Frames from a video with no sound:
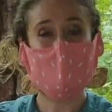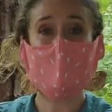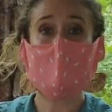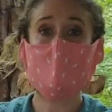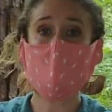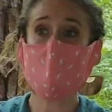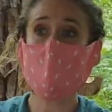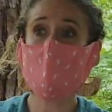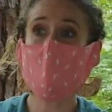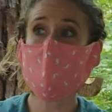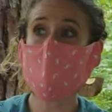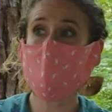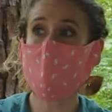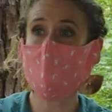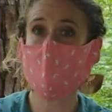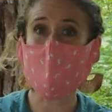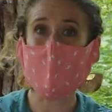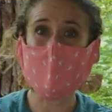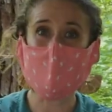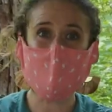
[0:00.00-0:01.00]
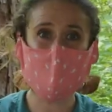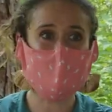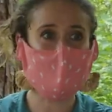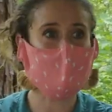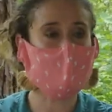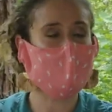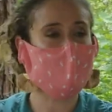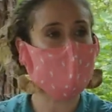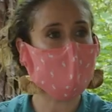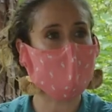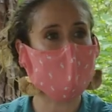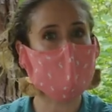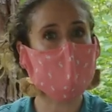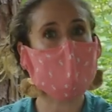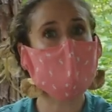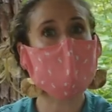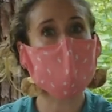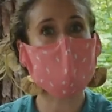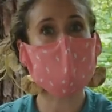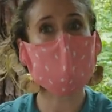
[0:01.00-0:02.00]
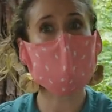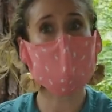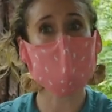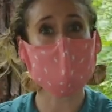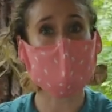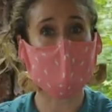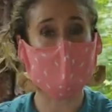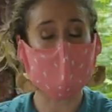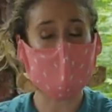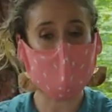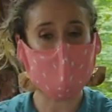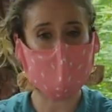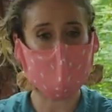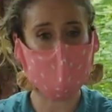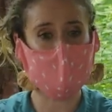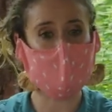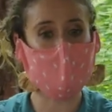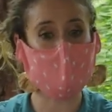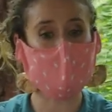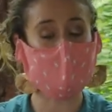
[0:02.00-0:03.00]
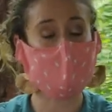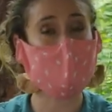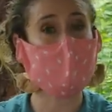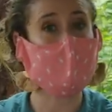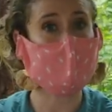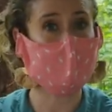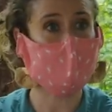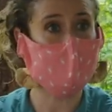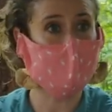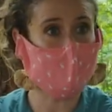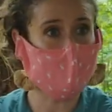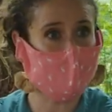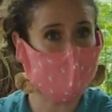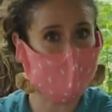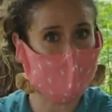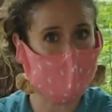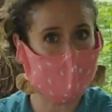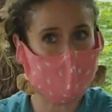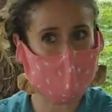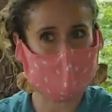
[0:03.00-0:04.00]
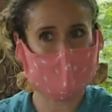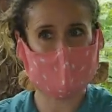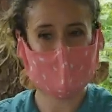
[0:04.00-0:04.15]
to use rats kind of like we use dogs for medical issues.